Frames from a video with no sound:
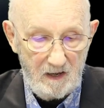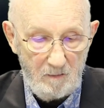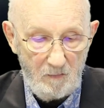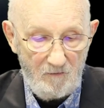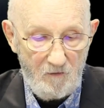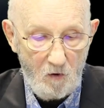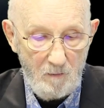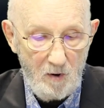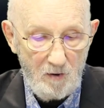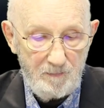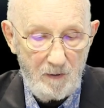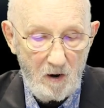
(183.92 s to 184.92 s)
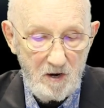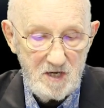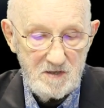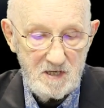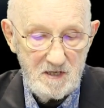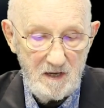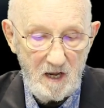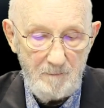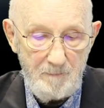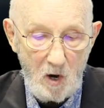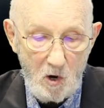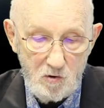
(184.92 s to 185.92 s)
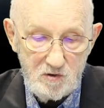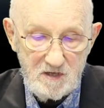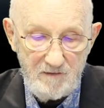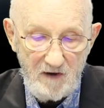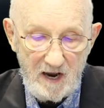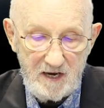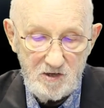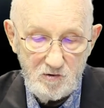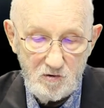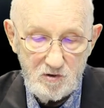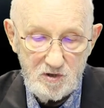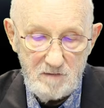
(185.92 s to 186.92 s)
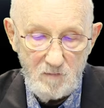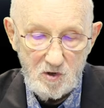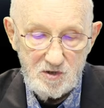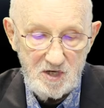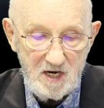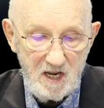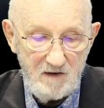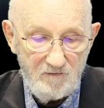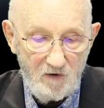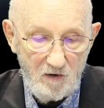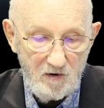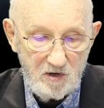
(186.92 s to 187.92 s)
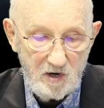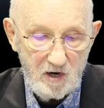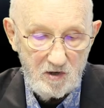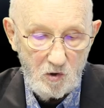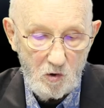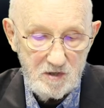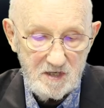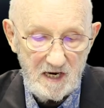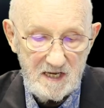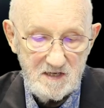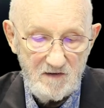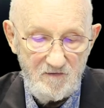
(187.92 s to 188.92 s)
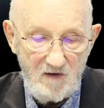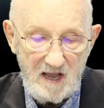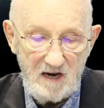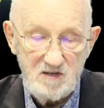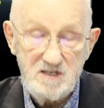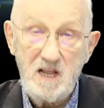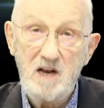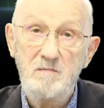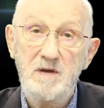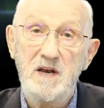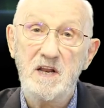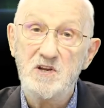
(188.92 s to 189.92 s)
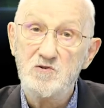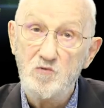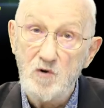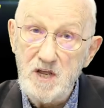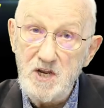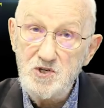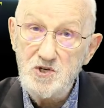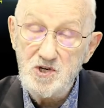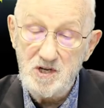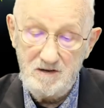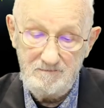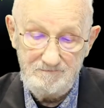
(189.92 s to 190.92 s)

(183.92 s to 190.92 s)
Number four, both parties oppose dividing Jerusalem or ceding further territories unless a final settlement is reached.